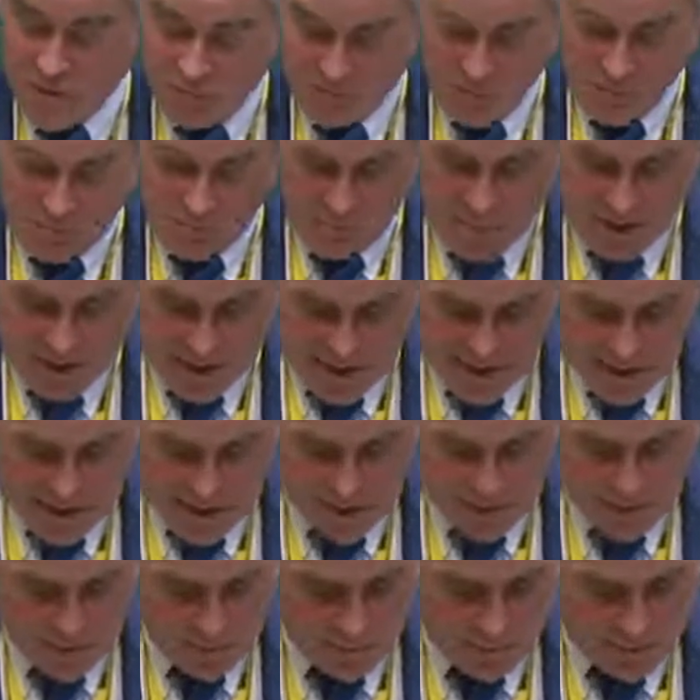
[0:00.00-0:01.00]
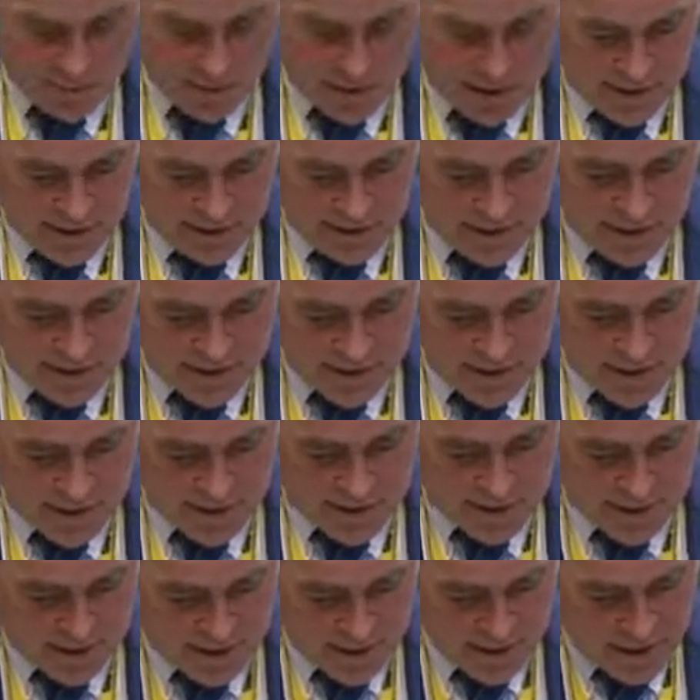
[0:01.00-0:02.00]
Government brags about planting
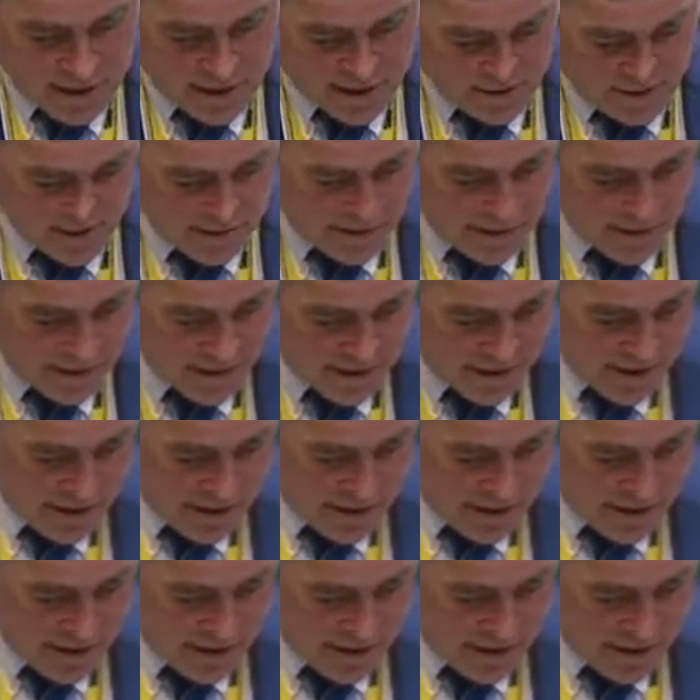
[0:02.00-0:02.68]
13.5